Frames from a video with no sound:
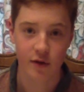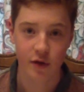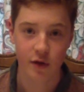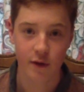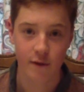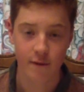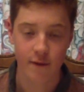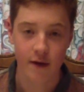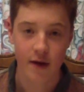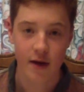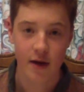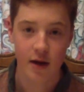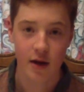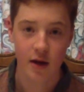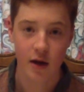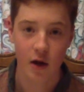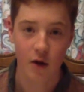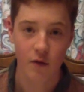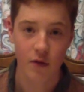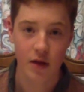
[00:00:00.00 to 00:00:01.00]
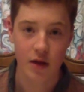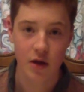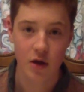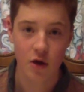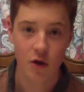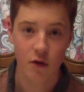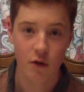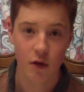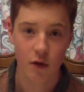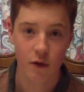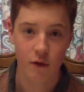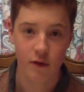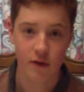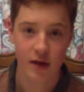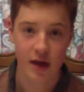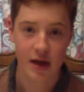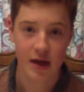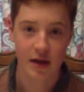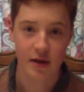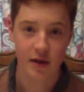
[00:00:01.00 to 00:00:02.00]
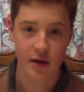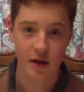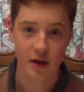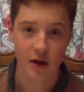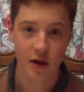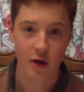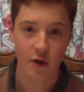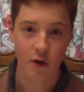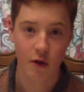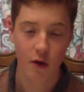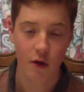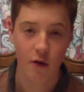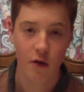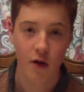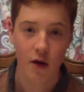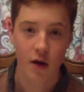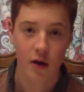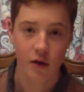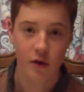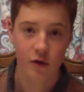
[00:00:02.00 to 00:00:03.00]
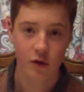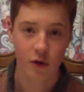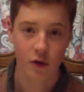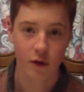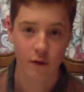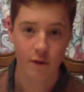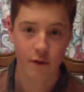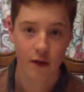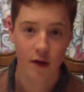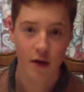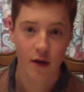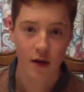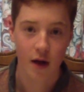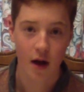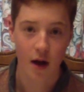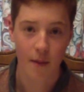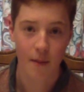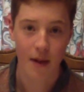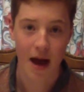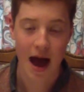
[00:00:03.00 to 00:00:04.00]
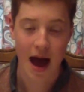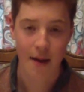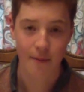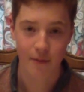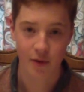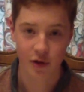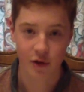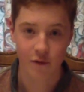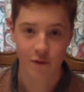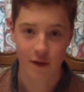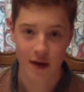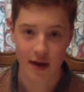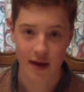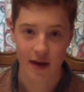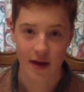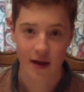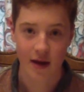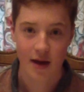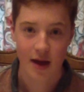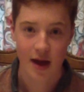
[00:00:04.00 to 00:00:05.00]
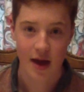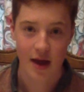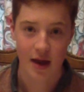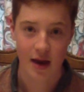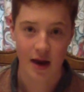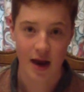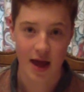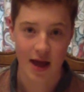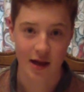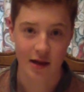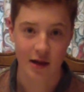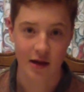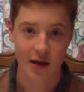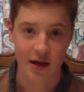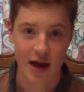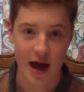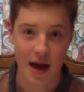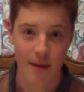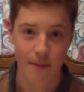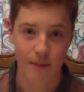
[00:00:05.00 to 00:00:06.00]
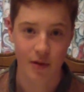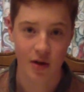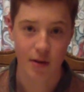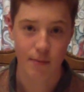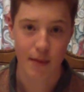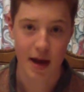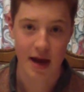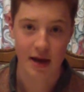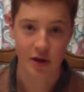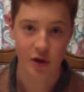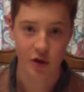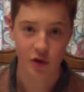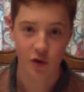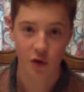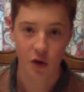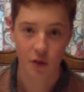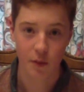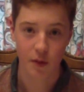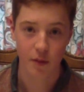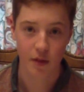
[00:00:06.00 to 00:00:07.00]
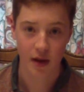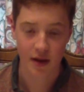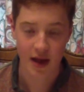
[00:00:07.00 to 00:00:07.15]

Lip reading: of, you know, the Euro season and the Euro sort of atmosphere in an England camp in a major tournament.